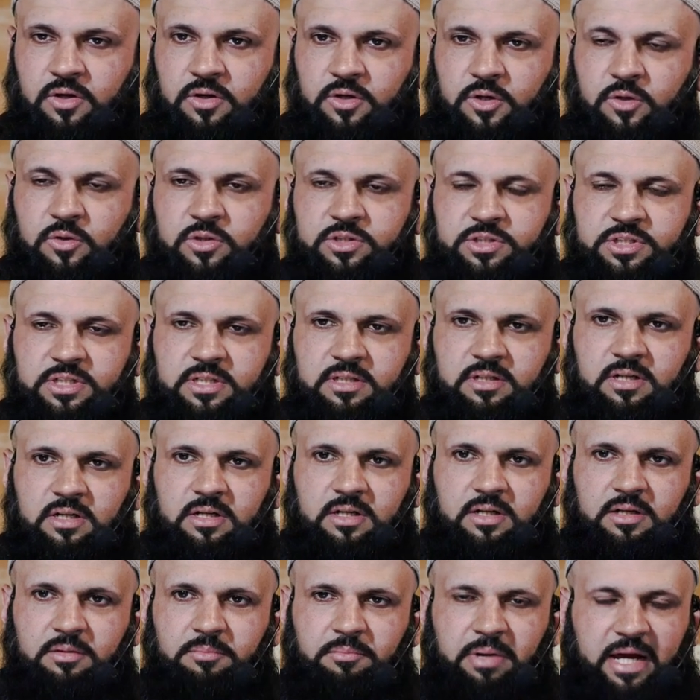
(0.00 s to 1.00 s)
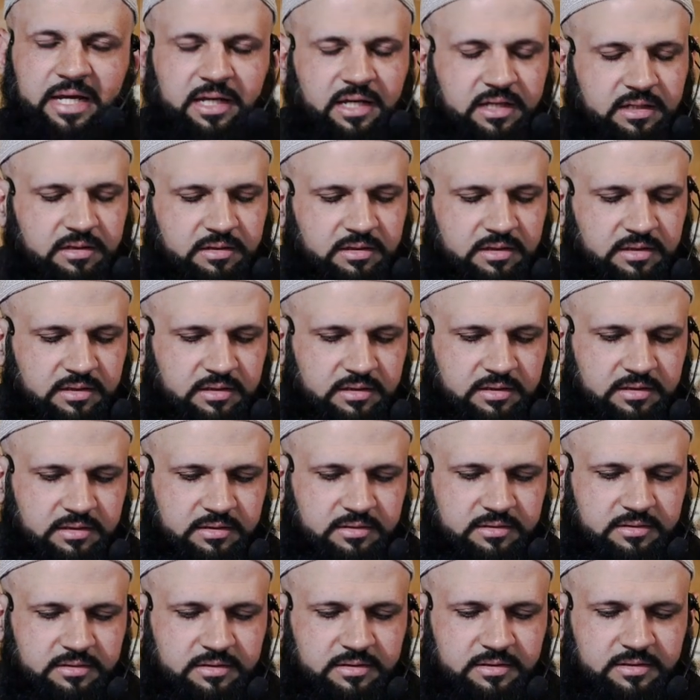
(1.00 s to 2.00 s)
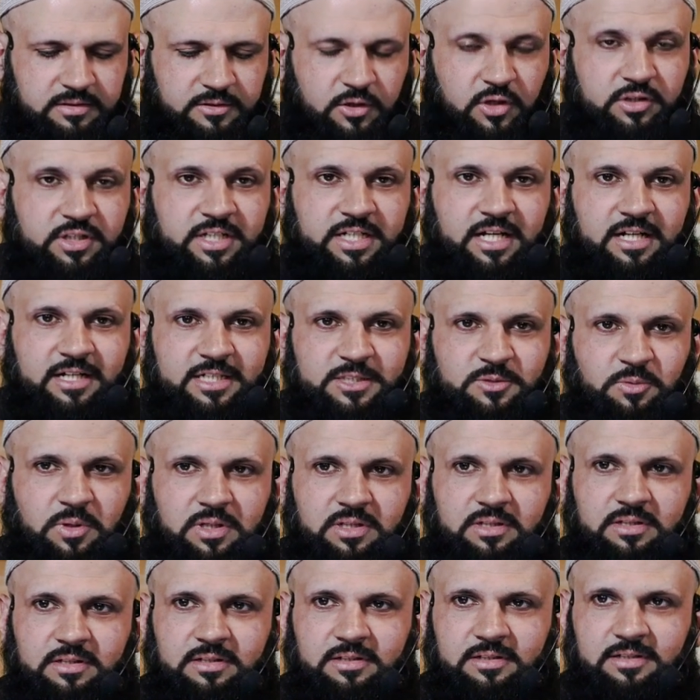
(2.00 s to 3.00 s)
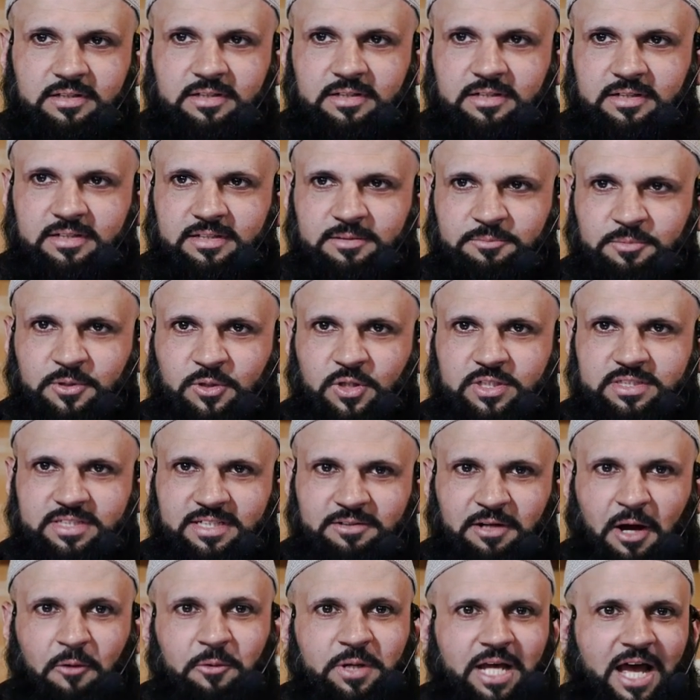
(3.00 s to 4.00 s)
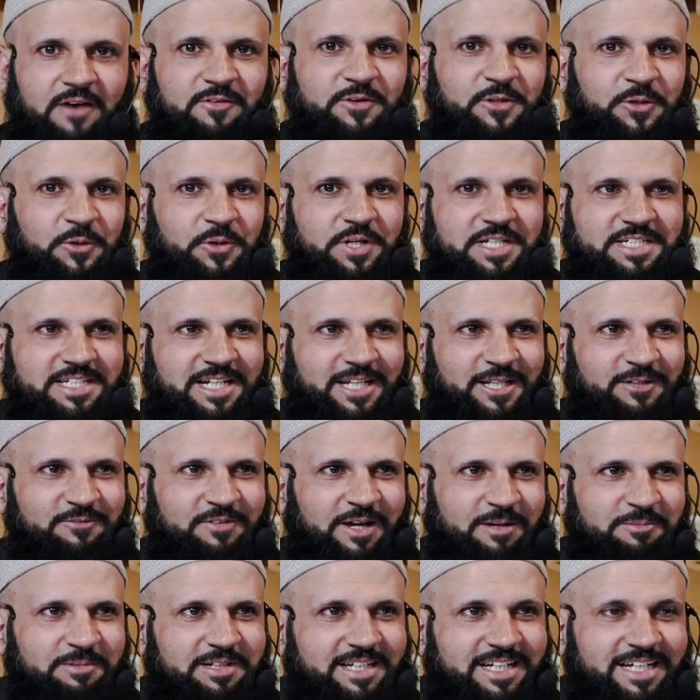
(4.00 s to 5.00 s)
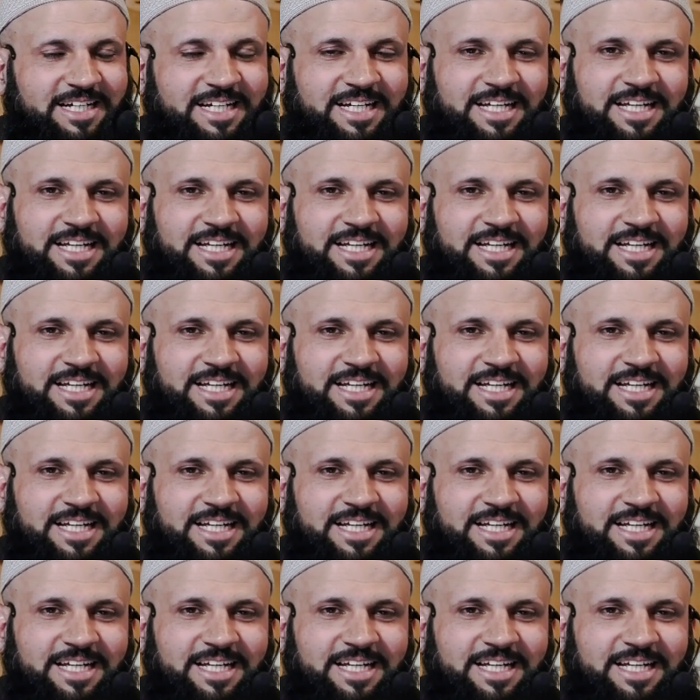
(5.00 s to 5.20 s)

You know, she, uh, my, not the youngest one, because we have a new addition in the family.